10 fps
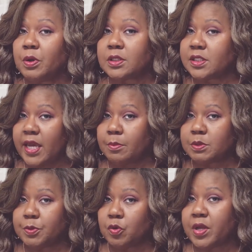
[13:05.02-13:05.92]
on
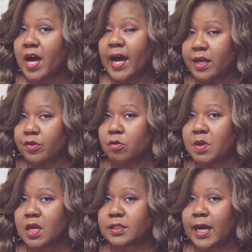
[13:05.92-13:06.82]
Sam's Beauty either,
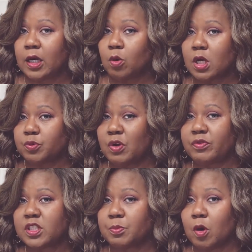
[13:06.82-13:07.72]
because I
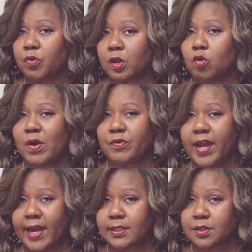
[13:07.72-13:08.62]
cross-reference both, and whoever
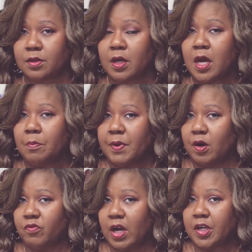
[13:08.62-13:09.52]
has the
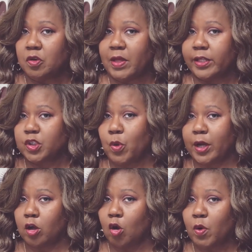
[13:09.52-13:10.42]
better value, that's who
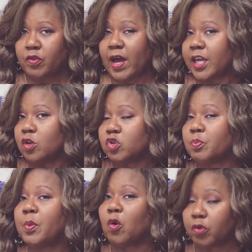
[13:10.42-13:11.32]
I go with. I use
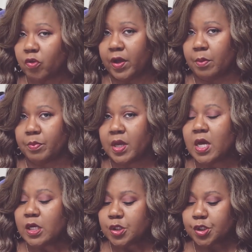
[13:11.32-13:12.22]
both of them.
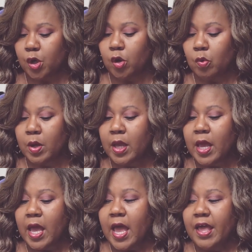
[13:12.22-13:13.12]
So
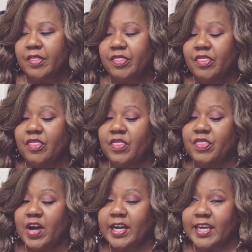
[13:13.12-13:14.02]

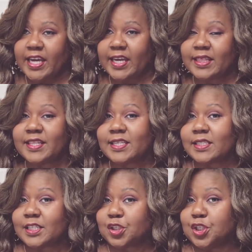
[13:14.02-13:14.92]
again,
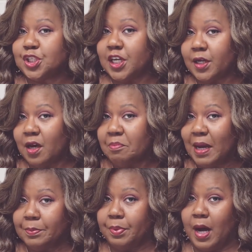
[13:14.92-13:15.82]
this is Jenna
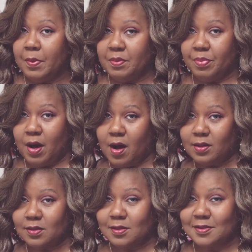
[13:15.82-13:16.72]
by Bobbi
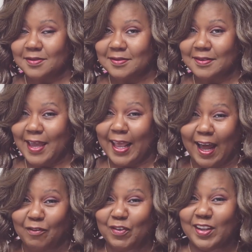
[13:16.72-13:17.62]
Boss, and
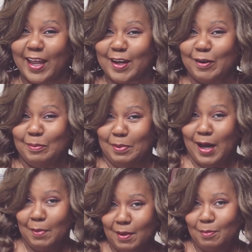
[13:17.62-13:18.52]
I feel like a
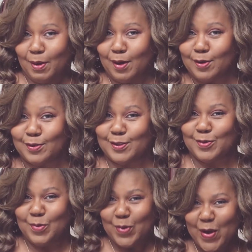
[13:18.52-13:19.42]
Bobbi boss.
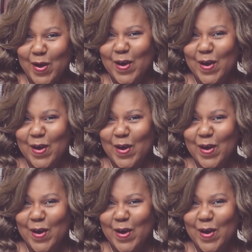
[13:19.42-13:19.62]
Woo!